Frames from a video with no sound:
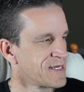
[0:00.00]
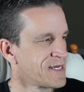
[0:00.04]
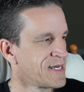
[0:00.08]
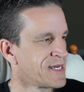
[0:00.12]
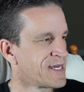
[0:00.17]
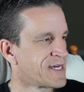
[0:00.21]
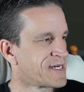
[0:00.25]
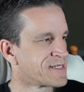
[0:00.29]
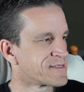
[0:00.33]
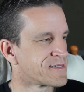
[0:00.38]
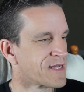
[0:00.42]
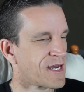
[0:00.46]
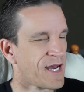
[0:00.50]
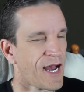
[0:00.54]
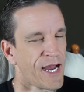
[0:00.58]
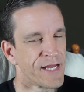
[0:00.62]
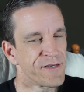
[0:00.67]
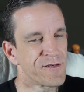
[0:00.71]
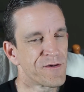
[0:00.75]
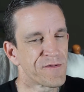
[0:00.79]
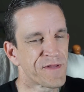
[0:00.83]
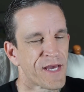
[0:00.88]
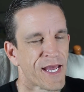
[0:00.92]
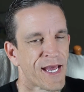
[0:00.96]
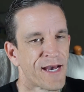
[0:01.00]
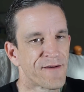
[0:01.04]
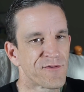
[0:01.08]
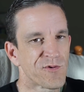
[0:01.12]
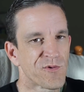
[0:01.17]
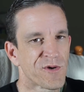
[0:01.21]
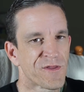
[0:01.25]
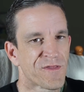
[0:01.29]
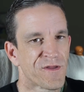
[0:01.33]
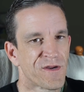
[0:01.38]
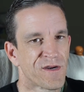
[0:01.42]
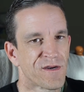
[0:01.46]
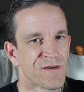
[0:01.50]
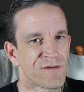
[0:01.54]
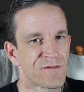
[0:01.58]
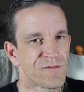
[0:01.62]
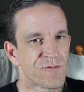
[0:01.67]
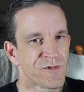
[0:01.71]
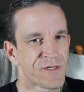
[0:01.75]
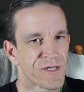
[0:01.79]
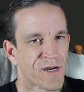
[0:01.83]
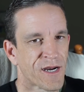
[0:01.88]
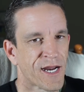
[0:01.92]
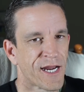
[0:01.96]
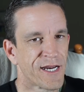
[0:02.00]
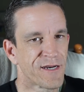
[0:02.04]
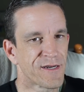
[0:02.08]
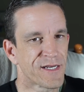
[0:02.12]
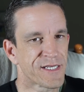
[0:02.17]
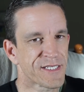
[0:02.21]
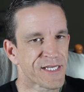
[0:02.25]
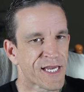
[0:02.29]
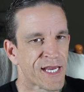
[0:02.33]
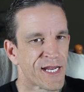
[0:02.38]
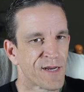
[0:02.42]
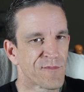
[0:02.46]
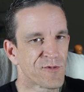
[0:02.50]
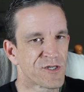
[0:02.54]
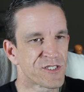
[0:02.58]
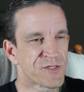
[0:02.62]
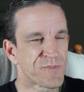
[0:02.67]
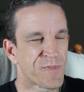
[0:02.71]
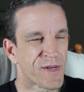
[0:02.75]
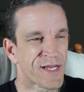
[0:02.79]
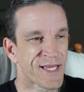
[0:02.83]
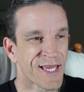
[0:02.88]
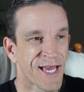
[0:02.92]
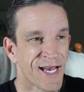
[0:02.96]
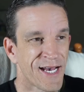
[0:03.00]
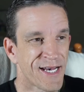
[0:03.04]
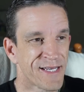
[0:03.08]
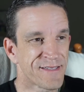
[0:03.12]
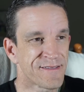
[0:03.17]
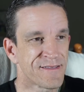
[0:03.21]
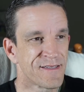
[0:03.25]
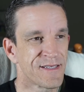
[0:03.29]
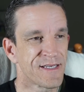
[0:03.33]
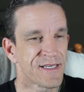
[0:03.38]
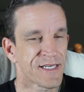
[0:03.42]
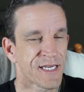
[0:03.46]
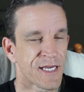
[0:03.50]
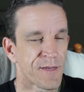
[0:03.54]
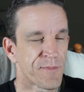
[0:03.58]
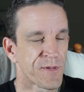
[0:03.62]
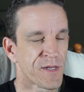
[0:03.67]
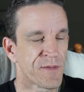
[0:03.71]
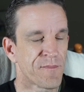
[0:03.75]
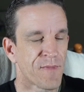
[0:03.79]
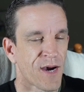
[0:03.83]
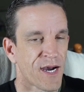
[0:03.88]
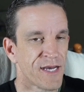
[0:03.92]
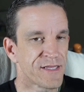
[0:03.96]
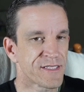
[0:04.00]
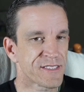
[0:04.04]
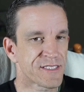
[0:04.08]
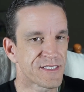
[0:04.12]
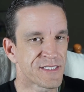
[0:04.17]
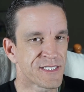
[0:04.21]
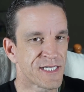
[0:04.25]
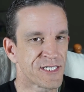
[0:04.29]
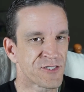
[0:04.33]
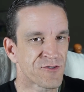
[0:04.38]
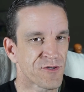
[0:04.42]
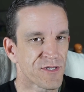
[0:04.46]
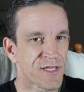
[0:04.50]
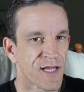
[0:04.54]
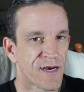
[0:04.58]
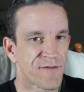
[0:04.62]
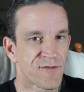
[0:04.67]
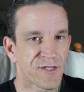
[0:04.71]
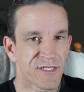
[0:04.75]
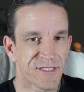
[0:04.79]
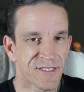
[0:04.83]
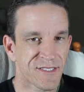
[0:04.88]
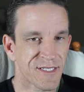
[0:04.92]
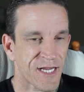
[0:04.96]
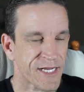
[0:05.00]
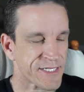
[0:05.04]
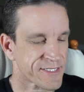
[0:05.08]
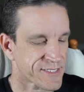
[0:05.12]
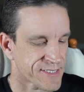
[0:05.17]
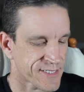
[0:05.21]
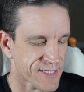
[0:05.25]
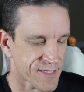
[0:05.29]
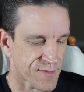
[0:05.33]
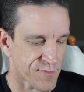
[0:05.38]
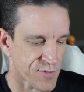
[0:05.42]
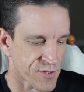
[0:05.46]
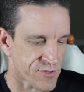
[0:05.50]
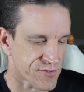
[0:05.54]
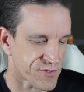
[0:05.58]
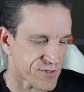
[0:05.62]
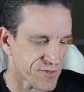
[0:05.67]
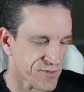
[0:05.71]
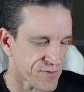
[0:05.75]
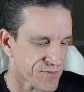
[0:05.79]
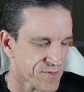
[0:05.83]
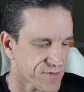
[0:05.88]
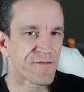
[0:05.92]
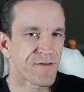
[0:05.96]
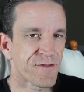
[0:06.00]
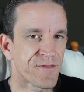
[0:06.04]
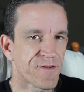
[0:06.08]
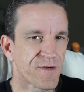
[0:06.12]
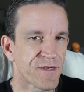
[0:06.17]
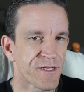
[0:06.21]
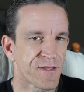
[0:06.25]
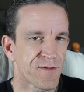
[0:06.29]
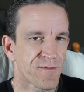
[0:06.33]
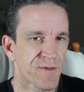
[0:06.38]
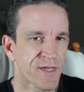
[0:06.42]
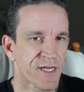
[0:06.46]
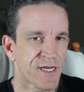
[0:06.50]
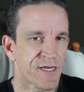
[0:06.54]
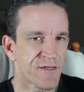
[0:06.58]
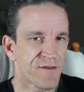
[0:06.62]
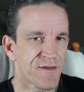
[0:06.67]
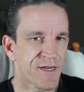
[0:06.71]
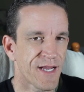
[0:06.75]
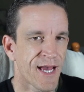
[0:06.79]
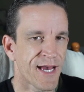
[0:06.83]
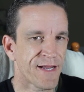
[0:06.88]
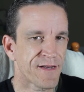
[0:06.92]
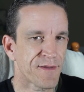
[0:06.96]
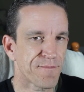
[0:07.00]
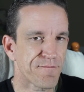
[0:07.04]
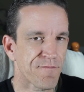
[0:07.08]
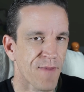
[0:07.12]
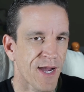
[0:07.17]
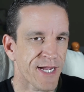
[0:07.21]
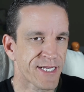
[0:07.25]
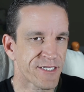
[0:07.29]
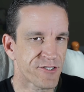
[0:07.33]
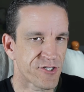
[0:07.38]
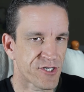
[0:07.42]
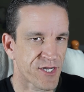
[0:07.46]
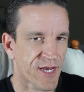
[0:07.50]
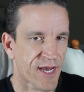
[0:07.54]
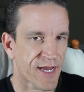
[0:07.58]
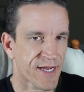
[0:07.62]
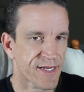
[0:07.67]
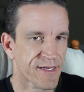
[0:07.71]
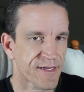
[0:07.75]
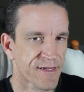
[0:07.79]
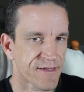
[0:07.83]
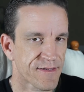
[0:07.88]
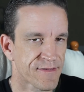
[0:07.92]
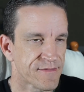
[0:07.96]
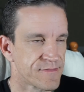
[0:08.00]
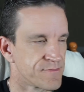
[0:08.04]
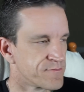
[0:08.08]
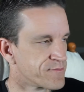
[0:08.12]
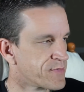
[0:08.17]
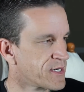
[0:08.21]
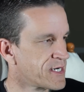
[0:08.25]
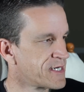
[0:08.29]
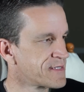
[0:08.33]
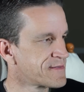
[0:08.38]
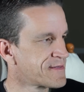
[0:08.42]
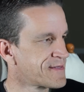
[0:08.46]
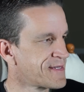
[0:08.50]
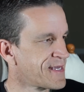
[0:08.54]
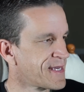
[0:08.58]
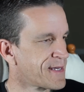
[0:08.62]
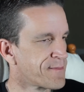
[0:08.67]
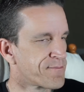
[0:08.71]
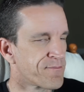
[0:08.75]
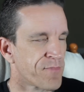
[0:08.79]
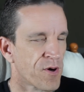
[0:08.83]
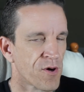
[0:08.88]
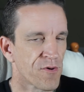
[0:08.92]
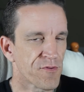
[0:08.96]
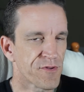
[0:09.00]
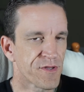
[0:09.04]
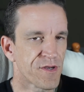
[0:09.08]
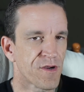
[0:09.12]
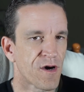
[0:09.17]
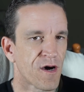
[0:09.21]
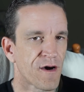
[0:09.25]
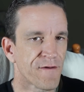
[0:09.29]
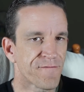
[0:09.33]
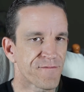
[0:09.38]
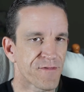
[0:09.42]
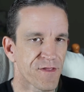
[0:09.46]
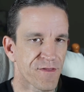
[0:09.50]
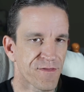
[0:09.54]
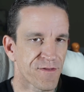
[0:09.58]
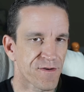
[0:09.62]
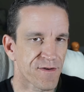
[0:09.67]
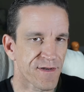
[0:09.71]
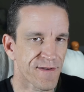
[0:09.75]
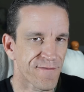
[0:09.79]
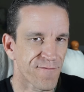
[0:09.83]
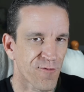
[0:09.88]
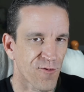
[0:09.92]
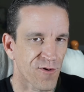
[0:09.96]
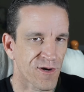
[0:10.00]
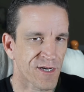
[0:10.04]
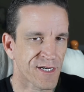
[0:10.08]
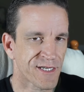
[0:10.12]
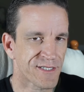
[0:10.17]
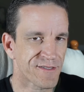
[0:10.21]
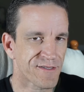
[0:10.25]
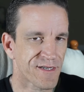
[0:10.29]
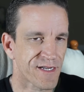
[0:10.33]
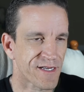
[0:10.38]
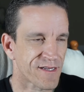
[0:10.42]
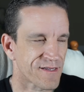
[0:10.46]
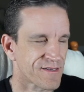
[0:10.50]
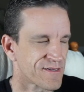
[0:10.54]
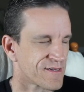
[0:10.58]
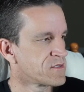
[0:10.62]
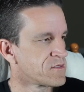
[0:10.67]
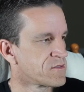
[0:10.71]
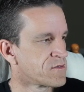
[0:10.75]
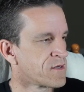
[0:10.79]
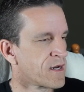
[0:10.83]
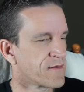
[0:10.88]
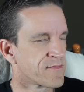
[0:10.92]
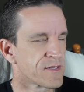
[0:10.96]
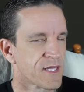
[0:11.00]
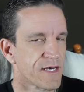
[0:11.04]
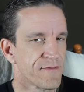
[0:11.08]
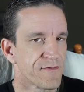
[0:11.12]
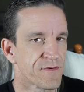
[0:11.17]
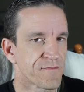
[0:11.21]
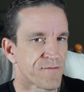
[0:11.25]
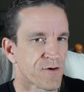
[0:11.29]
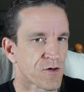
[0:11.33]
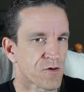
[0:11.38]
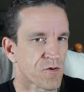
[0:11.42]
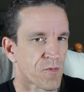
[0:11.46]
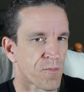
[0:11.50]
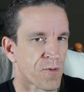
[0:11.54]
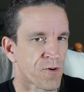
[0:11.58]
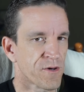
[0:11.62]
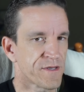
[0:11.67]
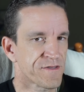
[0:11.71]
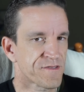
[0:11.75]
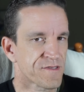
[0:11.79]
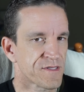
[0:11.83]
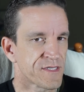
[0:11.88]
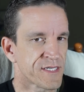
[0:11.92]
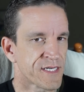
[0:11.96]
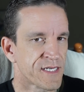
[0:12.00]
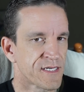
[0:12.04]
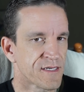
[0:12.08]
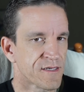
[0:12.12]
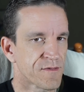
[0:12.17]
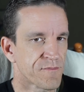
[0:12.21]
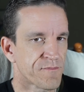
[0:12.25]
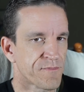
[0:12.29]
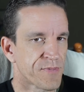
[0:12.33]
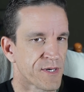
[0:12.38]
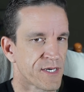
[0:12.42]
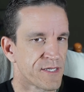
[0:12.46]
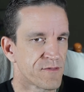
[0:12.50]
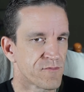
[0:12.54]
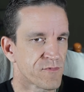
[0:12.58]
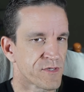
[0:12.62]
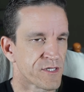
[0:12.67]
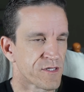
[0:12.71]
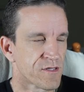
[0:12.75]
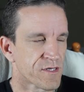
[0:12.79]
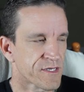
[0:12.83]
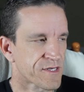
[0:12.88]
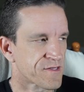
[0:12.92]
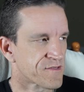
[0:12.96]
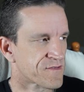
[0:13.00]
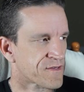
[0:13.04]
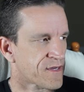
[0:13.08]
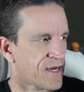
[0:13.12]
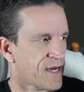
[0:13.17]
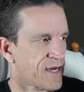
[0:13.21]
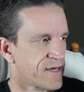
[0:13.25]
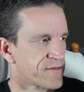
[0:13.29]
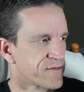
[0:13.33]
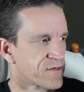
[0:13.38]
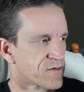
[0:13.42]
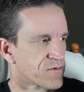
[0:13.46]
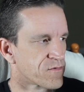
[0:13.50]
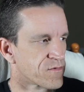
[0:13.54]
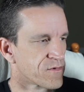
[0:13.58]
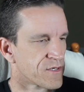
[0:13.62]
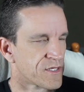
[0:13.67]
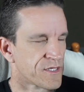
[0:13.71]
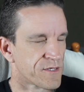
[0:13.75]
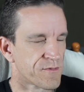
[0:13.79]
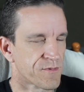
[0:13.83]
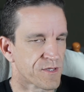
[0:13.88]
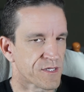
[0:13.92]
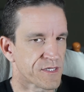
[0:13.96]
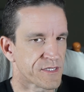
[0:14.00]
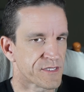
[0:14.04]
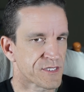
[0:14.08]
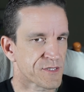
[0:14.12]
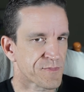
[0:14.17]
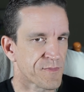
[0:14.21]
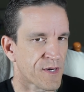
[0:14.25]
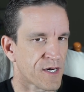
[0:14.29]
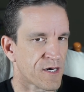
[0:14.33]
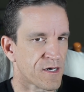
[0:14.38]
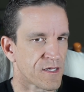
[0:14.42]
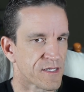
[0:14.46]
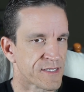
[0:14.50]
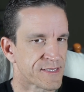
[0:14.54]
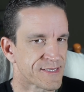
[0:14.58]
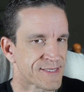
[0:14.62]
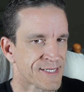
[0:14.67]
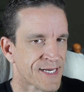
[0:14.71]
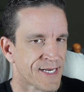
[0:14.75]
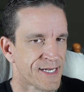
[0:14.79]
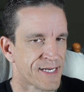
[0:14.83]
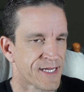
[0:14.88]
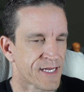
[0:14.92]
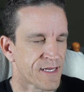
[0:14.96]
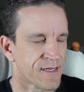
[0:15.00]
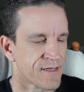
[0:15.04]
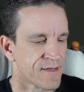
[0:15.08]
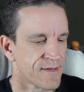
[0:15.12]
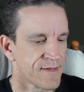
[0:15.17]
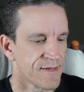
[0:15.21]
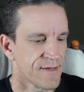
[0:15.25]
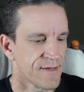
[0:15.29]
And I know they have it with their higher-end cameras. But again, keeping in mind this is entry-level, it's nice to see the Bluetooth. The 3300 had a mic jack, but they pulled it off the 3400. You have 11 focal points in here, but when you look inside, they're really, really small and tiny.